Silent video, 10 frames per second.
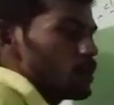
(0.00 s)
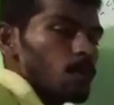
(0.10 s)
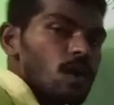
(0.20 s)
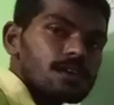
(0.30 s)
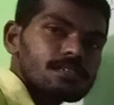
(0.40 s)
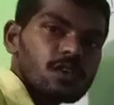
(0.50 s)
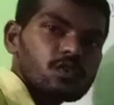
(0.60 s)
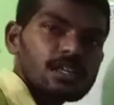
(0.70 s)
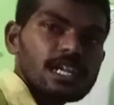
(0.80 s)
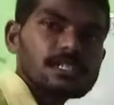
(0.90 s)
Product of
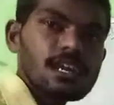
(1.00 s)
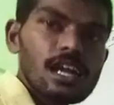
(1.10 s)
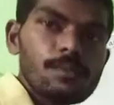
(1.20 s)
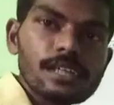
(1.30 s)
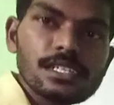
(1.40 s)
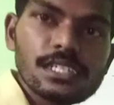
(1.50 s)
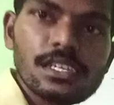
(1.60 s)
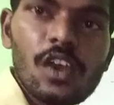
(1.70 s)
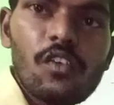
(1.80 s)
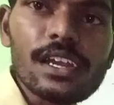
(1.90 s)
two irrational numbers
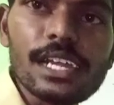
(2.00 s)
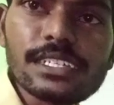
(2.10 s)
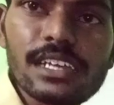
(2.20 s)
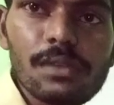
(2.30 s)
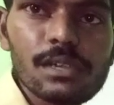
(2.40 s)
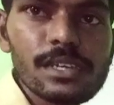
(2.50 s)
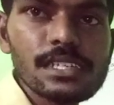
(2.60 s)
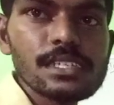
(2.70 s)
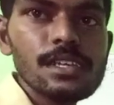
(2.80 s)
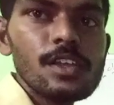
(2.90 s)
is one rational number
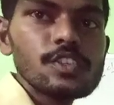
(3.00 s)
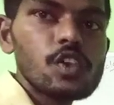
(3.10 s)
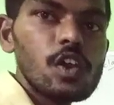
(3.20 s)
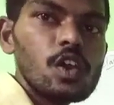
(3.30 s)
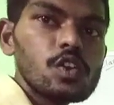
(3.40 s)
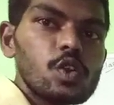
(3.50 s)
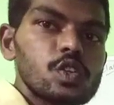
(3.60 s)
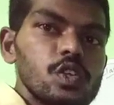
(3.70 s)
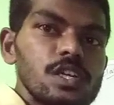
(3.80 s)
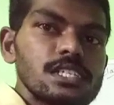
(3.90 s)
means, so
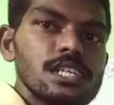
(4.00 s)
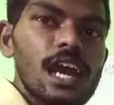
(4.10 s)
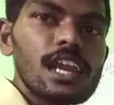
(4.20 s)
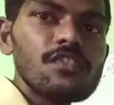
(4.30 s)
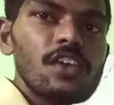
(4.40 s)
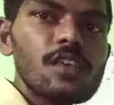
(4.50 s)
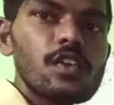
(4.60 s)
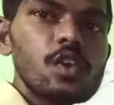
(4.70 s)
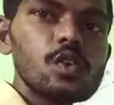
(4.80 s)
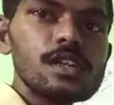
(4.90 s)
root 2 is the RF
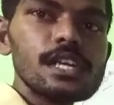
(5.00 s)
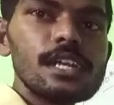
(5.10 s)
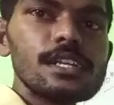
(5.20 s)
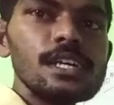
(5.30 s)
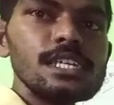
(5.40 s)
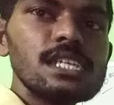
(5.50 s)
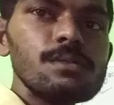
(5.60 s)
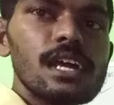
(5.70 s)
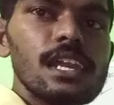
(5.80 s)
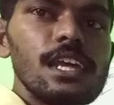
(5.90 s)
of root 8.
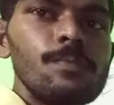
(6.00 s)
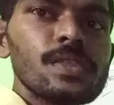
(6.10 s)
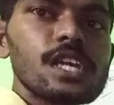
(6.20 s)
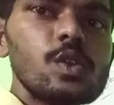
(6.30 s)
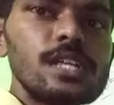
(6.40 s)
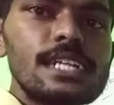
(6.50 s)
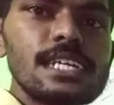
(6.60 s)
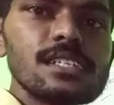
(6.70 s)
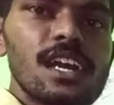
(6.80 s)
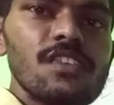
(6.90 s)
Similarly, root 8
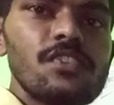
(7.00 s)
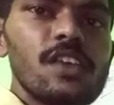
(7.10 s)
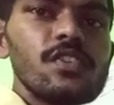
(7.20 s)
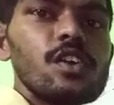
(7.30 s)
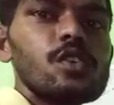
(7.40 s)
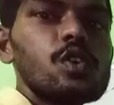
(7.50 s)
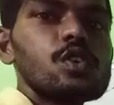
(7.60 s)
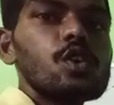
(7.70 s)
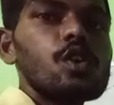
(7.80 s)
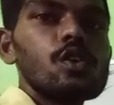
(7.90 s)
is RF of
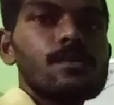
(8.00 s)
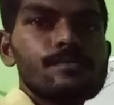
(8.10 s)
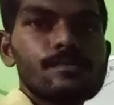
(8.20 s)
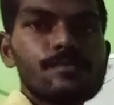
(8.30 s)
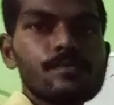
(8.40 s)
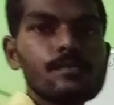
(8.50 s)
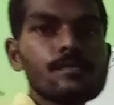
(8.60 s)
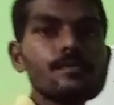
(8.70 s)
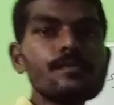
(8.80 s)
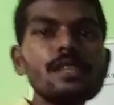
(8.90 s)
root 2.
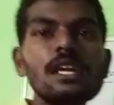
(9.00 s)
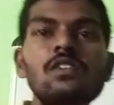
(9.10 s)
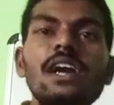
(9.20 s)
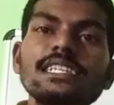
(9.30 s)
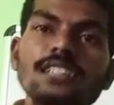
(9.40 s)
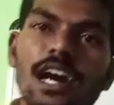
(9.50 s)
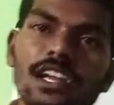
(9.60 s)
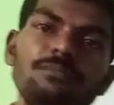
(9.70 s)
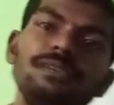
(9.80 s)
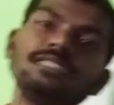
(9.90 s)
What is
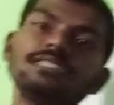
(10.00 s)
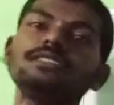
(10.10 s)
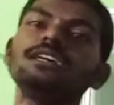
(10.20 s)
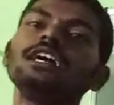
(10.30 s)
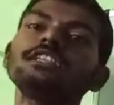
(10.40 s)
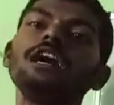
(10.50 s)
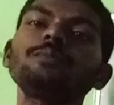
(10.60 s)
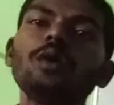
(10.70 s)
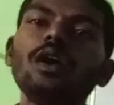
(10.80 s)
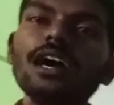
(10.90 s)
RF means?
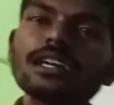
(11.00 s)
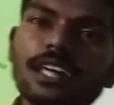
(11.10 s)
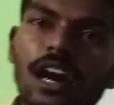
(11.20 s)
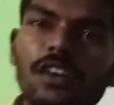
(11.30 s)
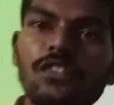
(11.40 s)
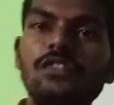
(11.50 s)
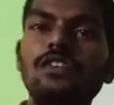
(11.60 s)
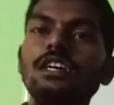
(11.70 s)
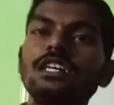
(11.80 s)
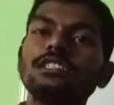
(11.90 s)
The product of